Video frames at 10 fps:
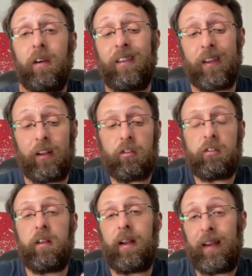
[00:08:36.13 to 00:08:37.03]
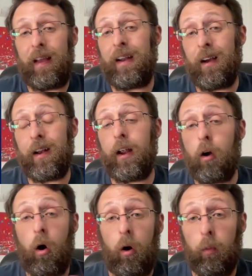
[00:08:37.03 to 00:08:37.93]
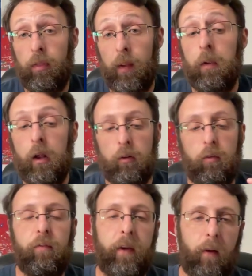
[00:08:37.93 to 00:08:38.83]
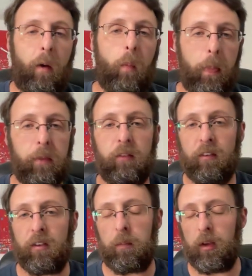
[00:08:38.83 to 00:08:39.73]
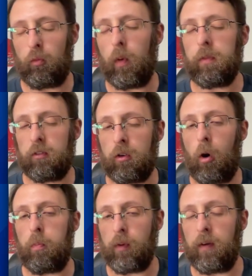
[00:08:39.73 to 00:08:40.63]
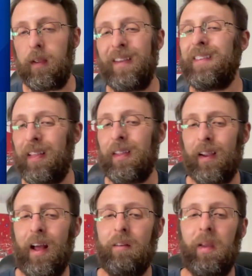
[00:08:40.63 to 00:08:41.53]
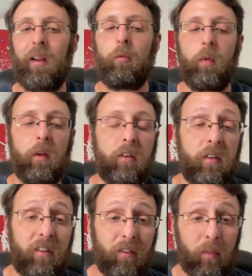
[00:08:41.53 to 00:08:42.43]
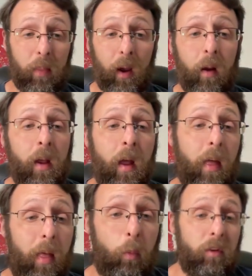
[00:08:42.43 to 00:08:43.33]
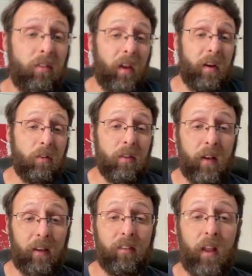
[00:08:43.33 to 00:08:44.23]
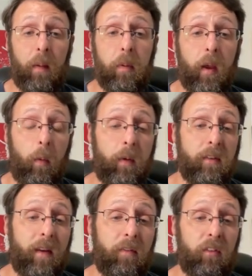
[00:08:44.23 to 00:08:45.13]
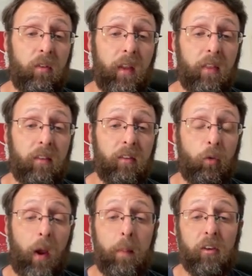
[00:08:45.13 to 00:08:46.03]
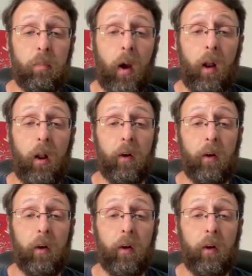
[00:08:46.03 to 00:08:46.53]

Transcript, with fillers: at least interested in getting on a call with them to figure out what the system is, what the scope really is, and then kind of make a real decision from there. And we just say, here's the next step. And we just have this link that says grab a spot